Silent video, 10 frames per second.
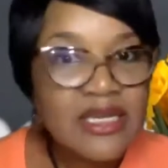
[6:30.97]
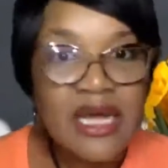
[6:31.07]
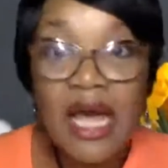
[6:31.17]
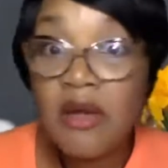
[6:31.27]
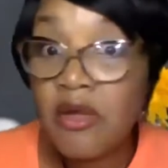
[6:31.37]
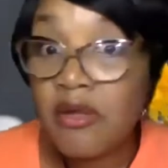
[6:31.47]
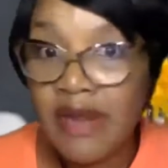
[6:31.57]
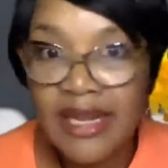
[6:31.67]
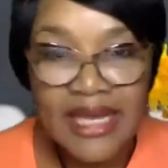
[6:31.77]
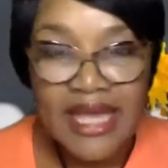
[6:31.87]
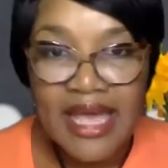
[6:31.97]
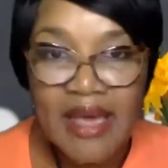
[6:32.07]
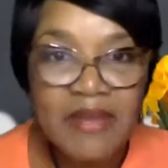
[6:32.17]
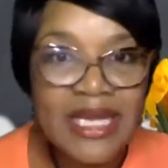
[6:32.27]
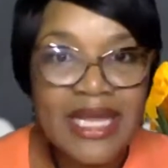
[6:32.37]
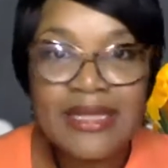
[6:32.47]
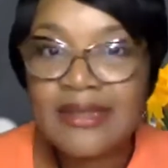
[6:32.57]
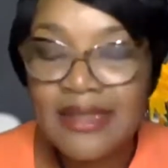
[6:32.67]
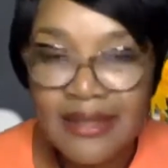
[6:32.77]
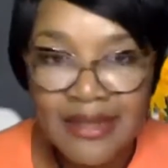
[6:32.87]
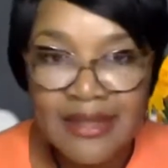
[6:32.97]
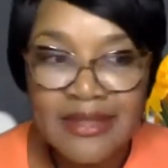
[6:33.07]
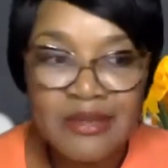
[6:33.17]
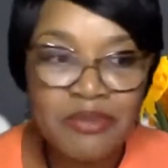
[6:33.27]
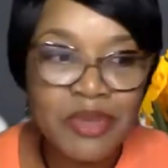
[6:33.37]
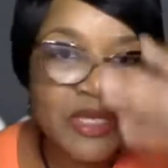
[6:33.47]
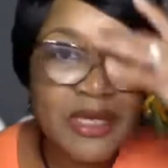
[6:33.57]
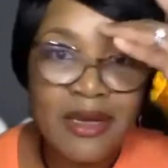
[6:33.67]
how great I am, and I did this, but